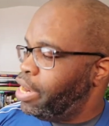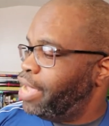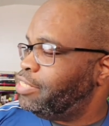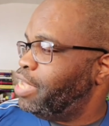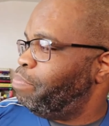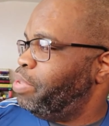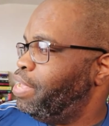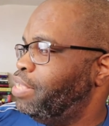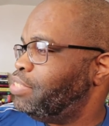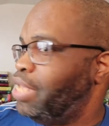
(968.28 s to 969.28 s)
Next up
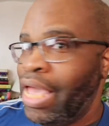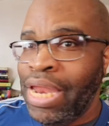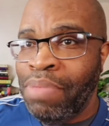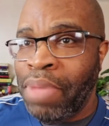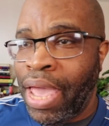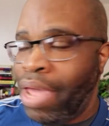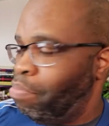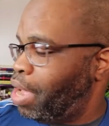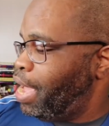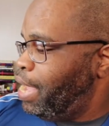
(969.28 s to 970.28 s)
is Any Man
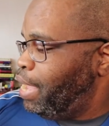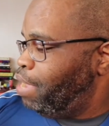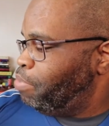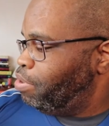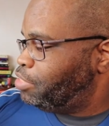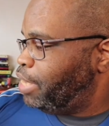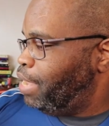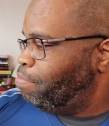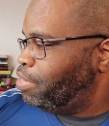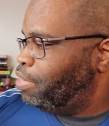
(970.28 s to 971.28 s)
by Amber
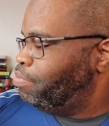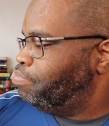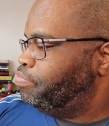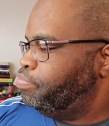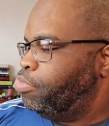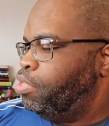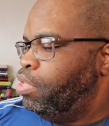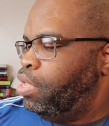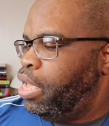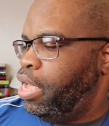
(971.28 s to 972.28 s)
Tamblyn,
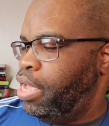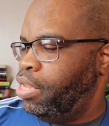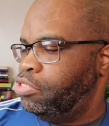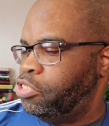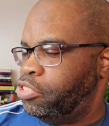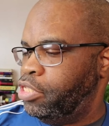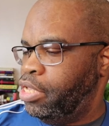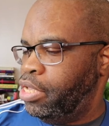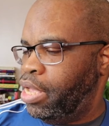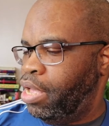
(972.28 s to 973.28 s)
And just
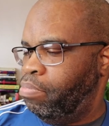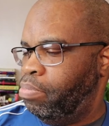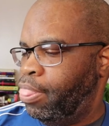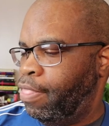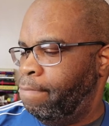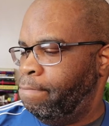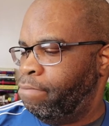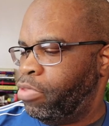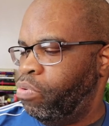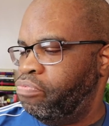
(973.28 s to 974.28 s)
the uh,
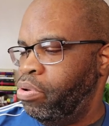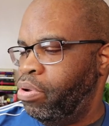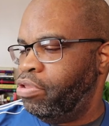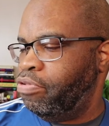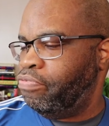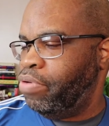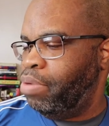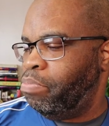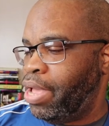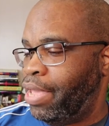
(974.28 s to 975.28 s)
review on the
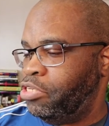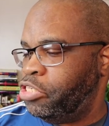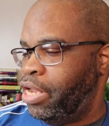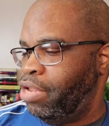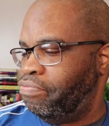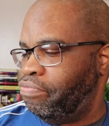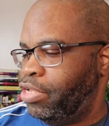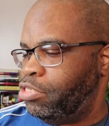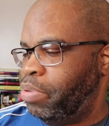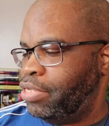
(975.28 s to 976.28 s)
front by Janet
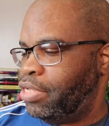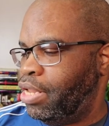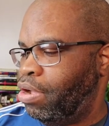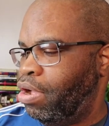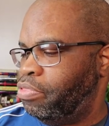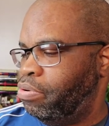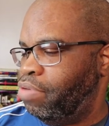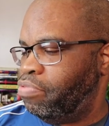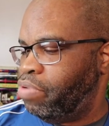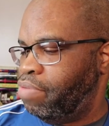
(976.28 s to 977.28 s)
Fitch, best-selling author
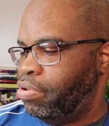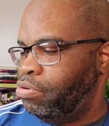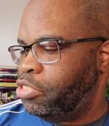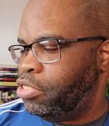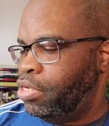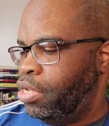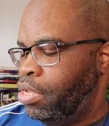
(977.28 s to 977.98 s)
of The Revolution